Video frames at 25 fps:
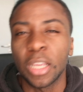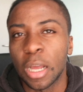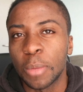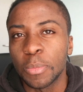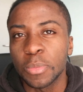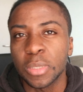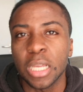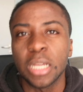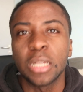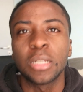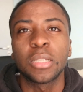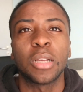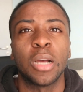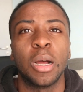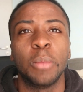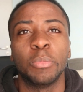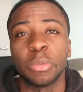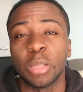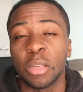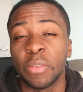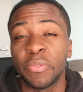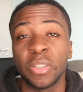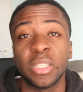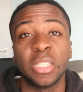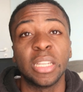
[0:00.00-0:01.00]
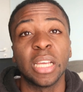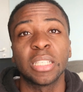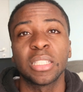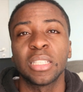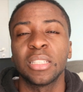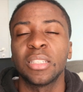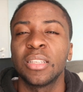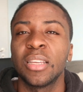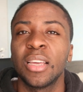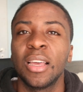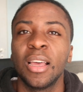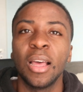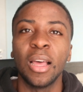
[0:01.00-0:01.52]
comes, it comes. If it
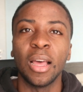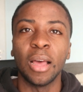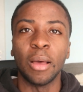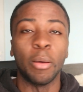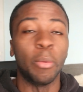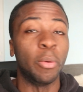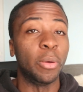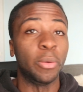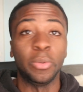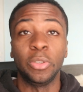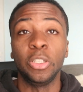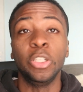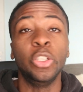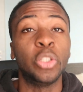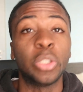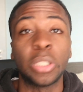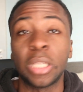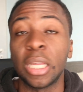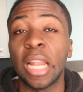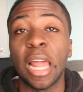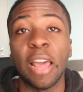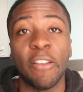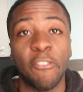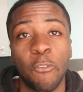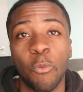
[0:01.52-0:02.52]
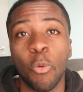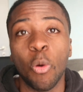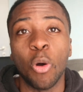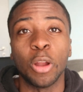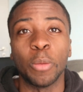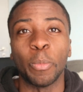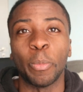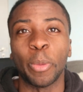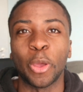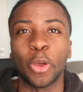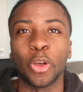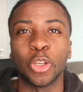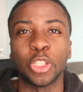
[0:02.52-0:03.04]
doesn't, you still have
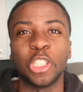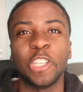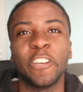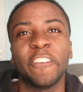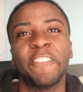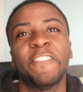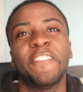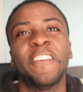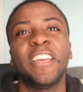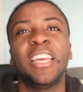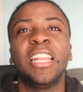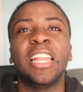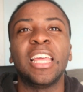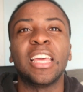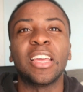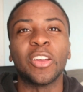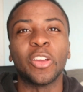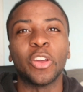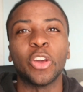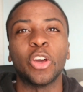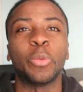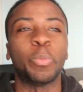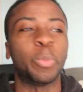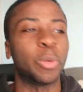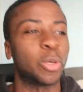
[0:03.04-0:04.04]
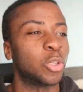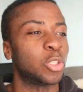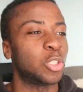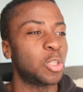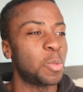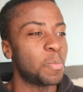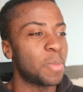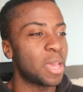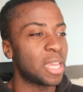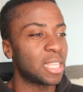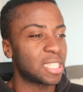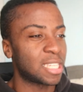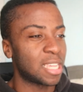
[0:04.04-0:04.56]
won because you're feeling good because you
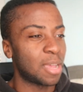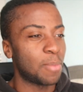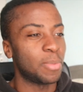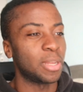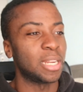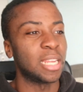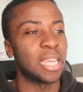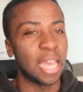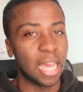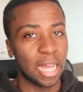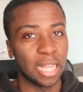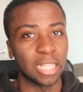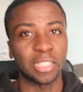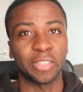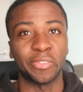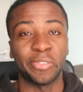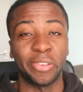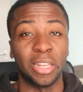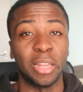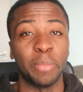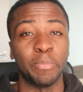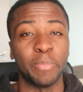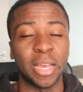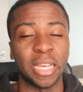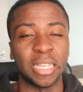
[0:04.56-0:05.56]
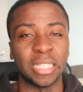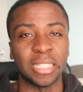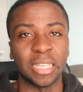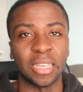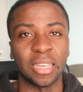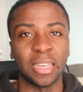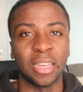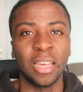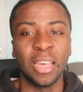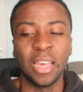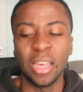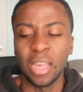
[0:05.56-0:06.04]
made somebody else feel amazing.